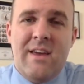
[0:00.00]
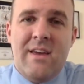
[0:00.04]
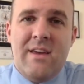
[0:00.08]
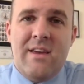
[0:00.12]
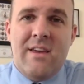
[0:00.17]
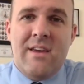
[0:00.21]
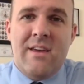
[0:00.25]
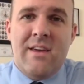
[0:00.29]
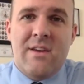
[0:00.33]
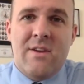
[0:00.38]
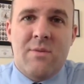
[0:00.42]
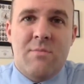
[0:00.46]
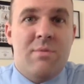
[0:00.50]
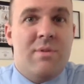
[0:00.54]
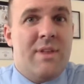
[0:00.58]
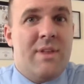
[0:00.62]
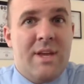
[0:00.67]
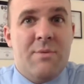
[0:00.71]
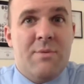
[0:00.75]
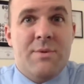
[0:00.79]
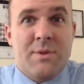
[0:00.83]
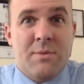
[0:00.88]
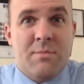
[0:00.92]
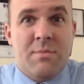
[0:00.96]
a
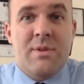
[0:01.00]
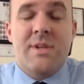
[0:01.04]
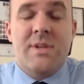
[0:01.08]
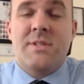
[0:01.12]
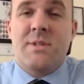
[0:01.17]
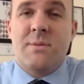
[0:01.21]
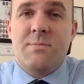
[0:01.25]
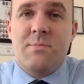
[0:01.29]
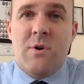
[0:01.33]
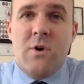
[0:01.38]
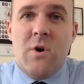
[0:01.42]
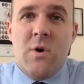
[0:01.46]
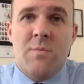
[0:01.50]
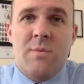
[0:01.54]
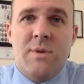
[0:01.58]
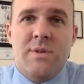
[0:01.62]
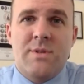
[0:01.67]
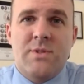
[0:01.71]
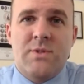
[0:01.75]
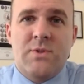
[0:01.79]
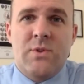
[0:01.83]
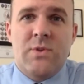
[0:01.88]
complaint with the police department,